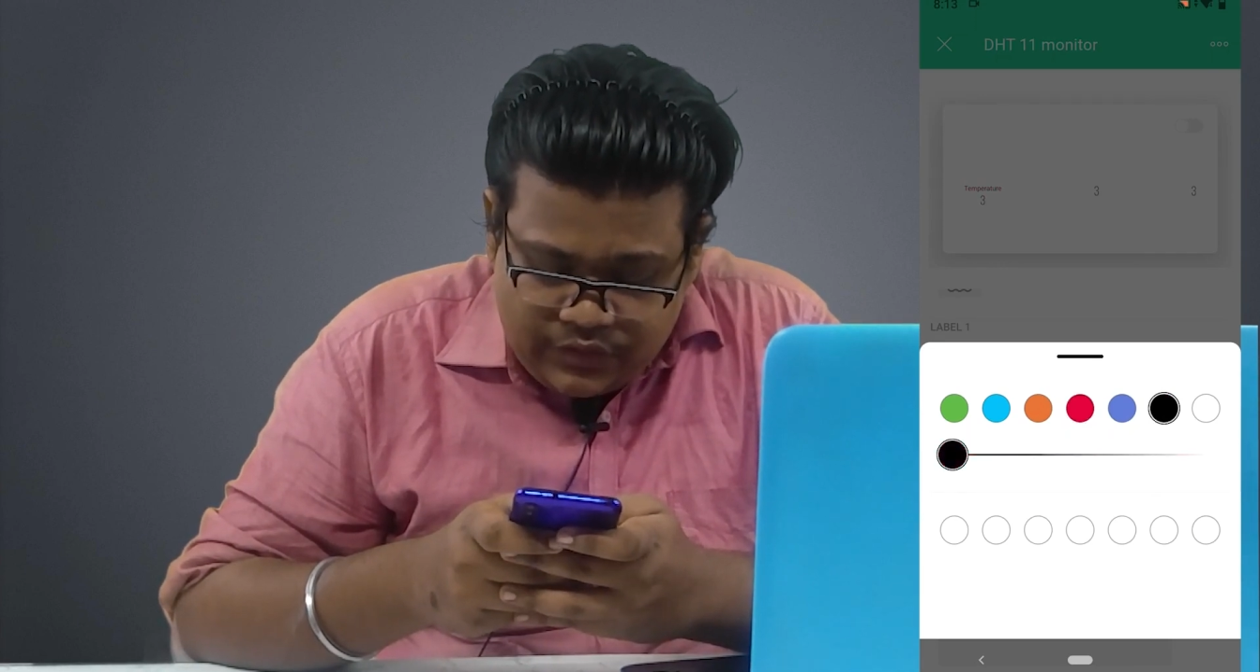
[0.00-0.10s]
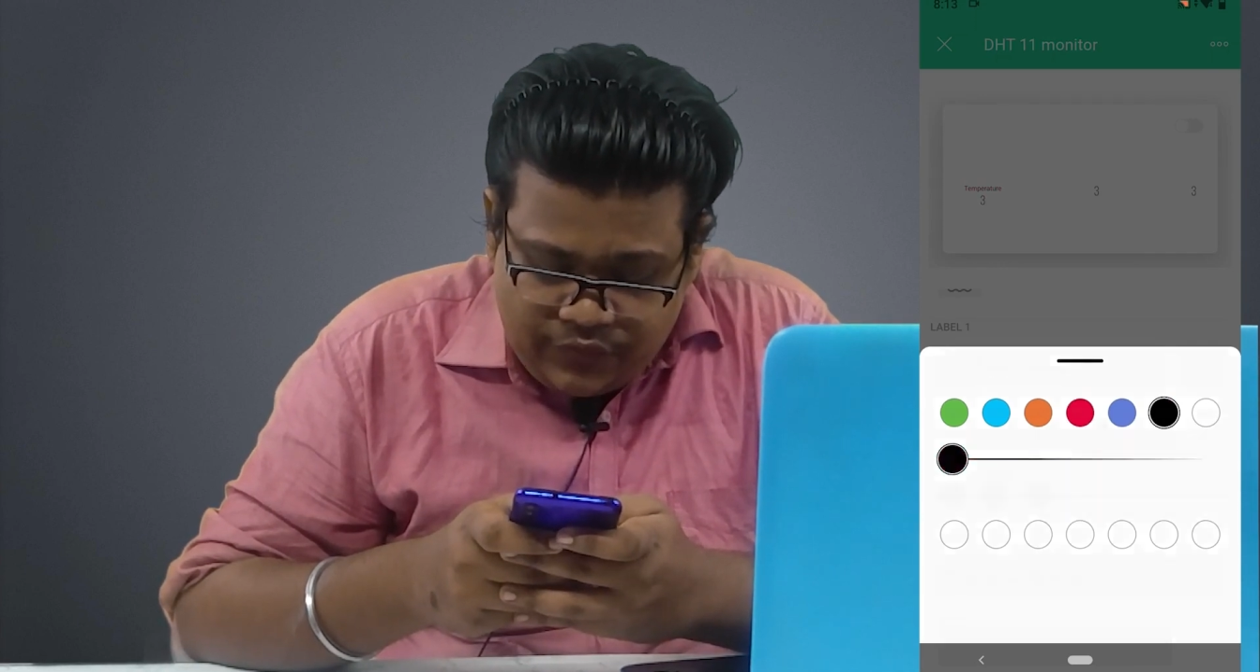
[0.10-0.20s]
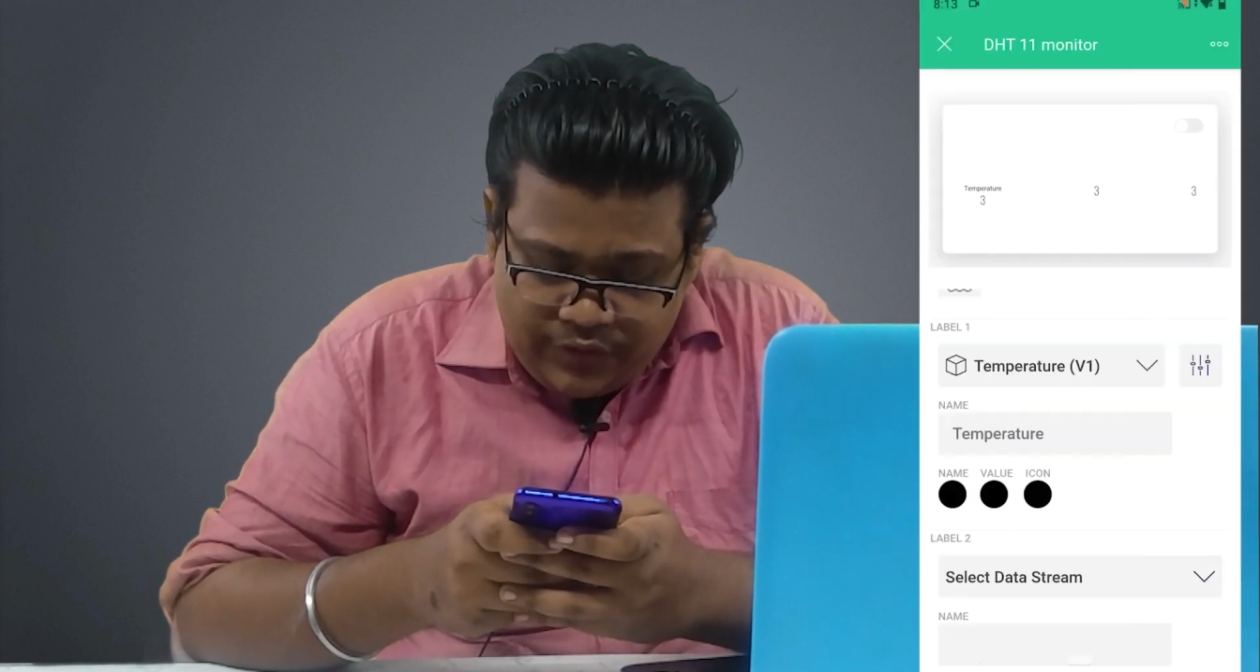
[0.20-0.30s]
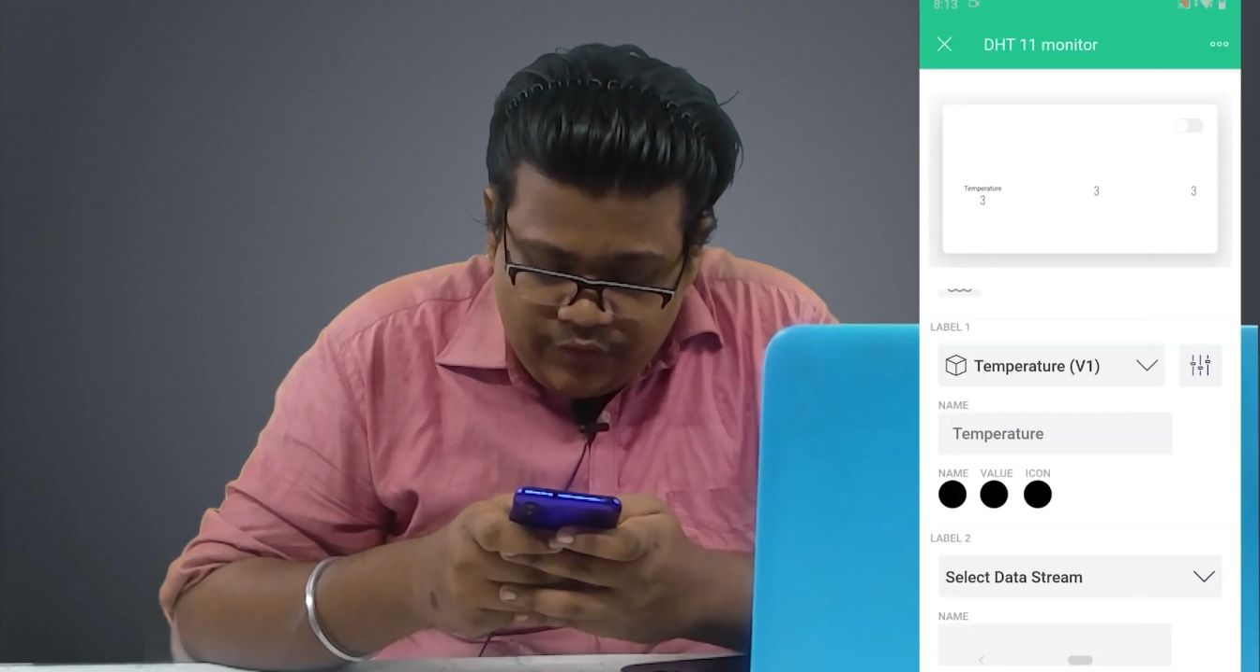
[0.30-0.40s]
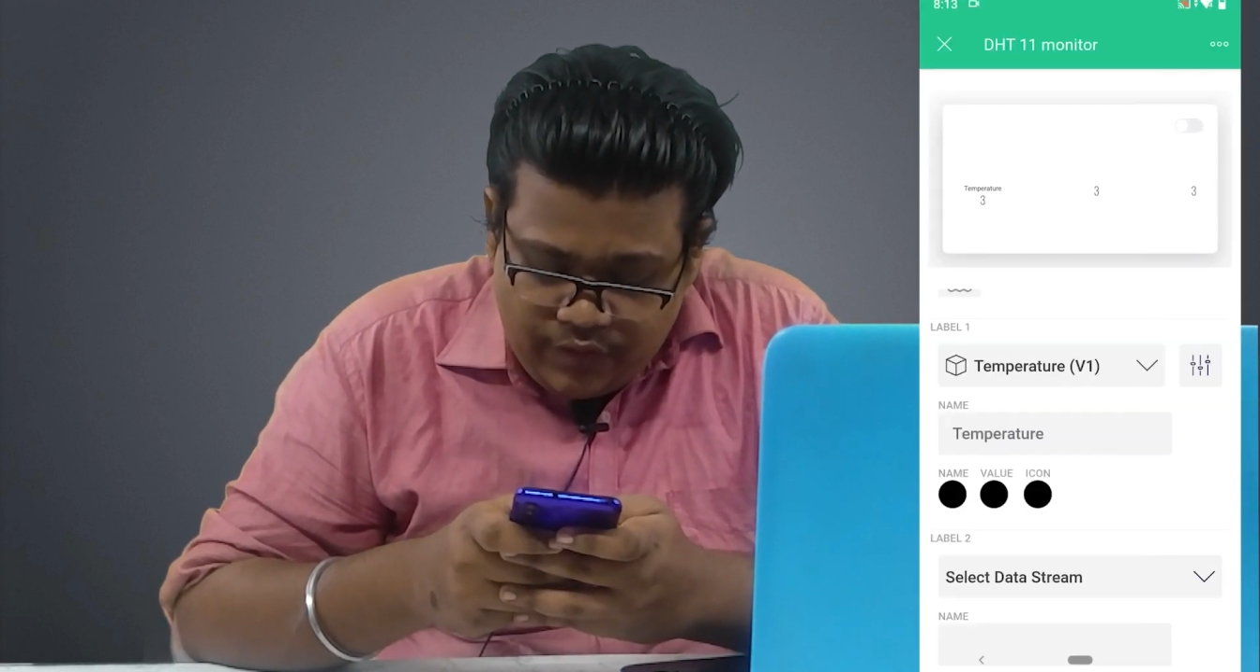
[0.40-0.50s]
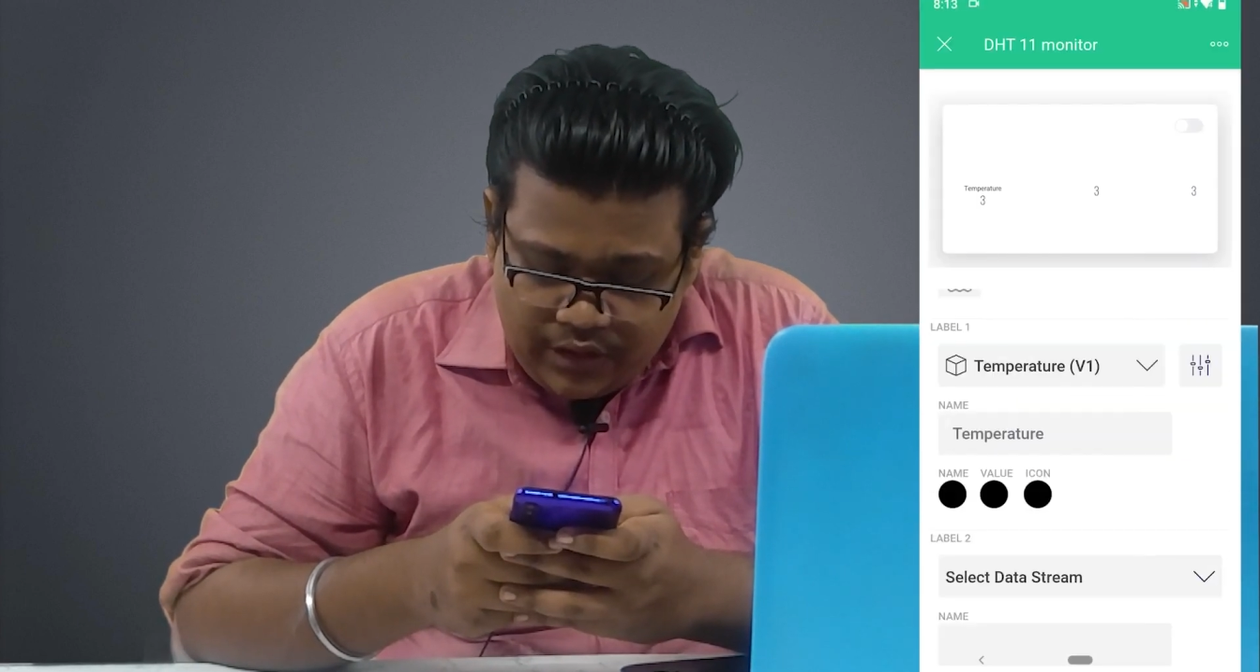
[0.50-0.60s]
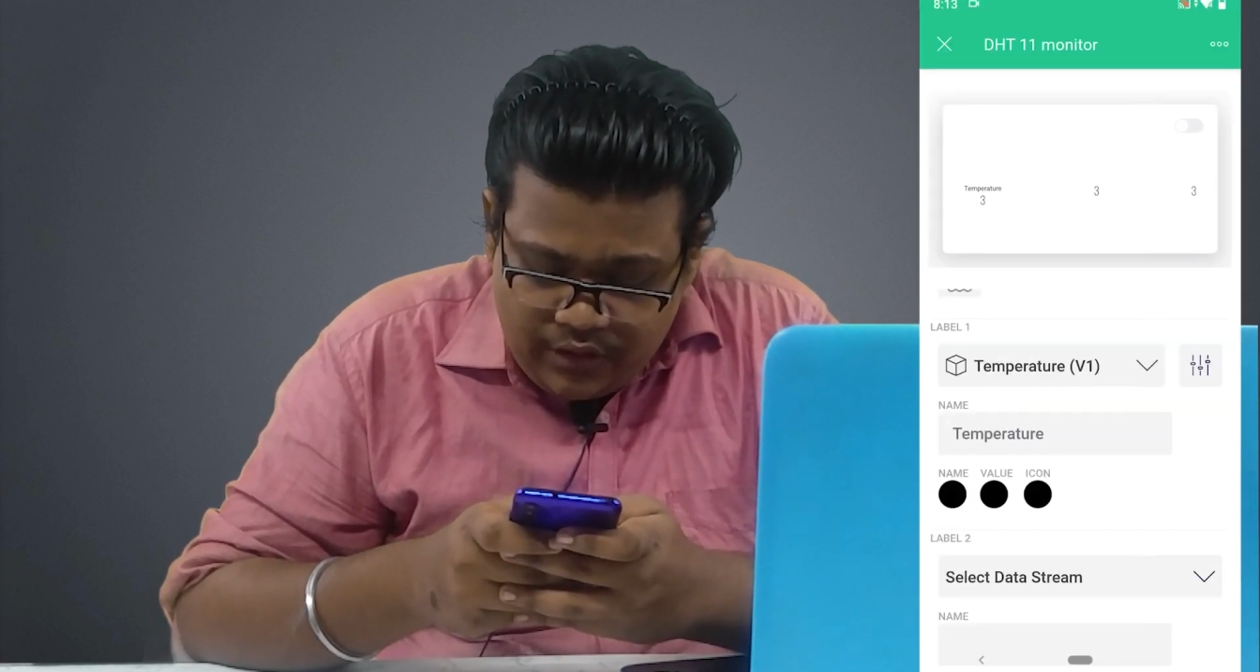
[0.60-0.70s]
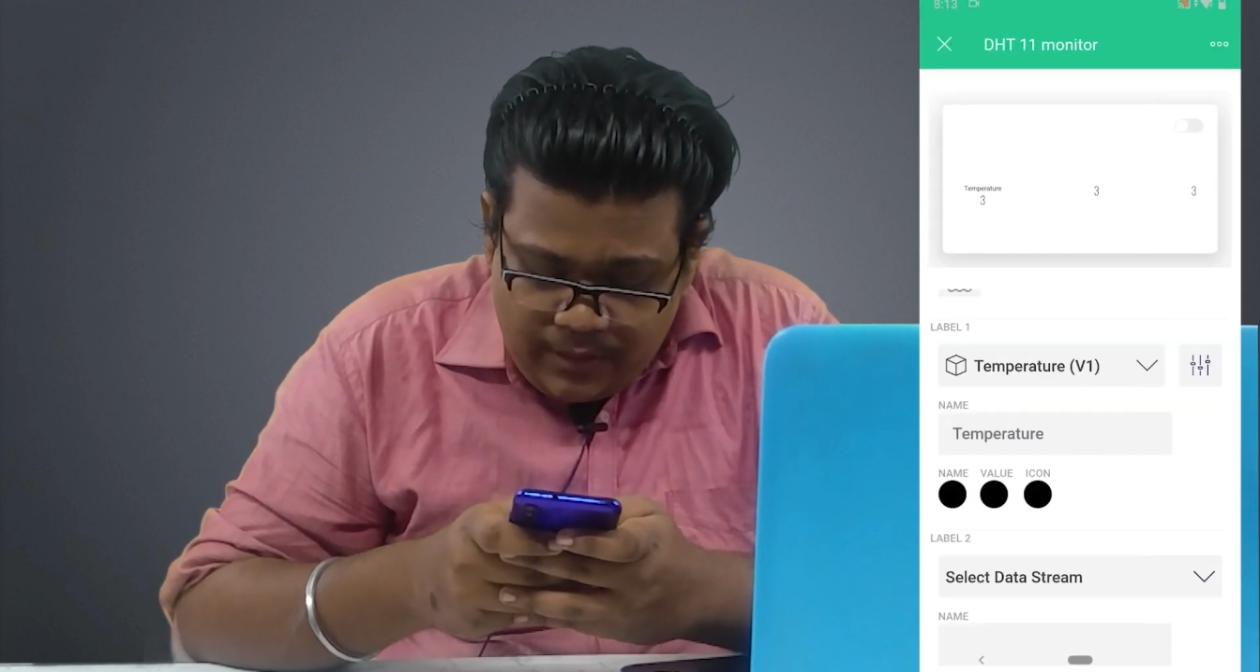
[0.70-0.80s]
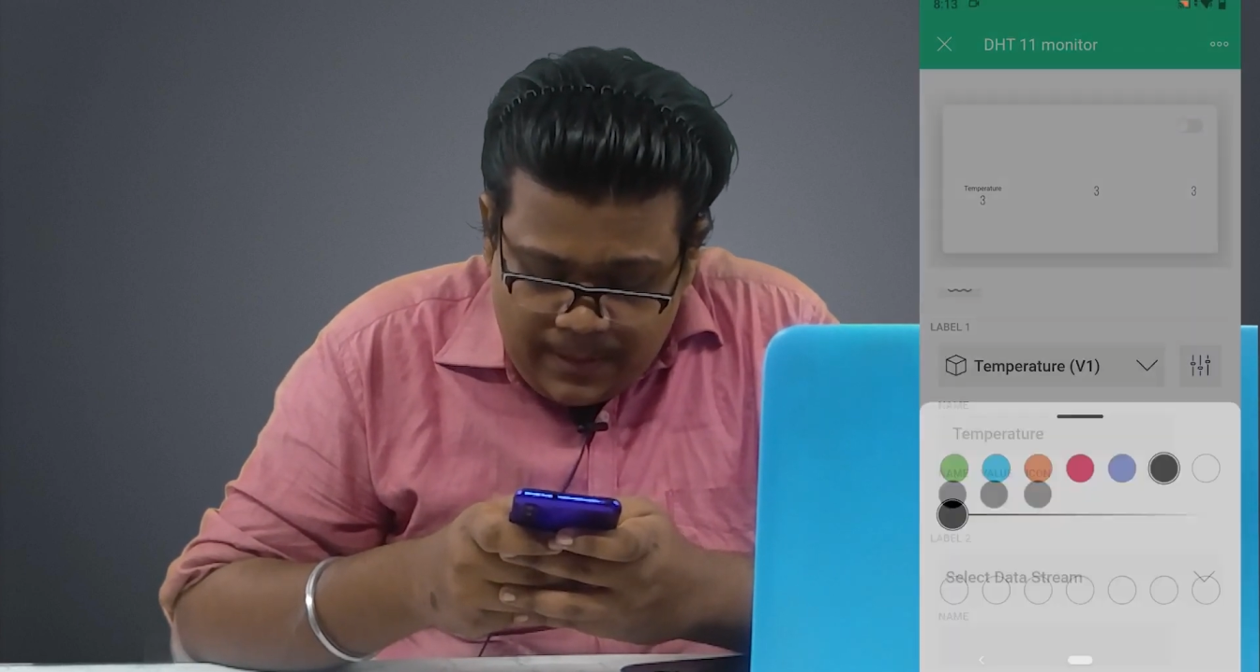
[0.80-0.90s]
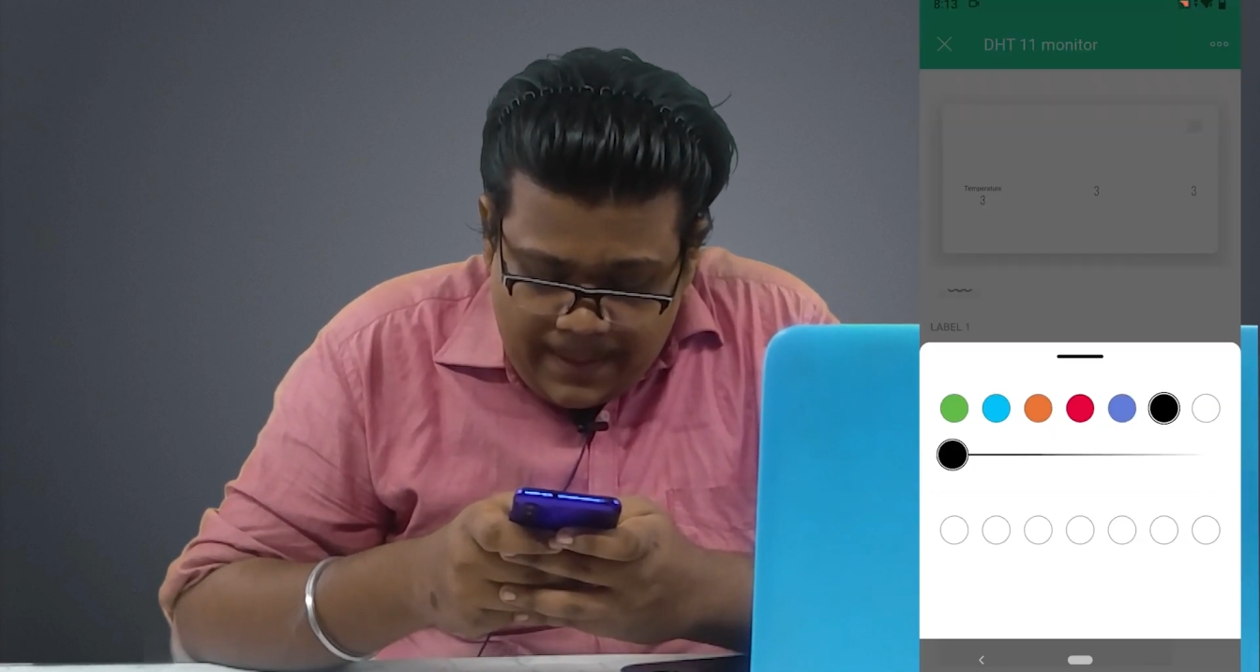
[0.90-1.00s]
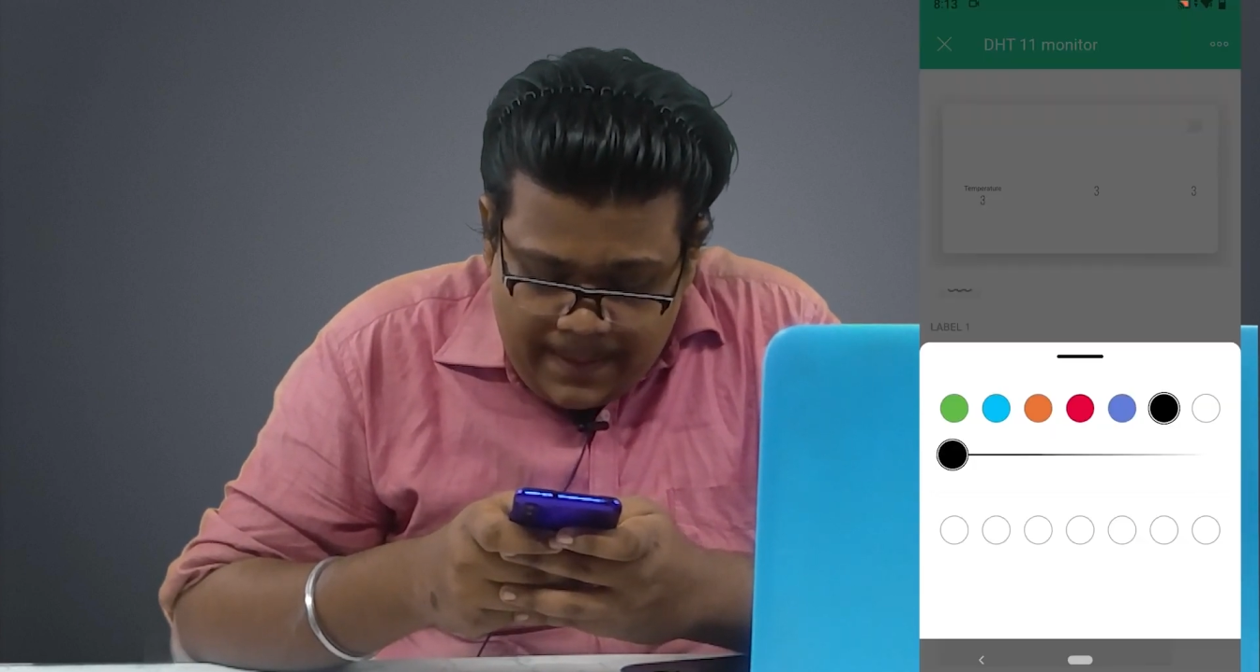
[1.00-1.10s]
V1,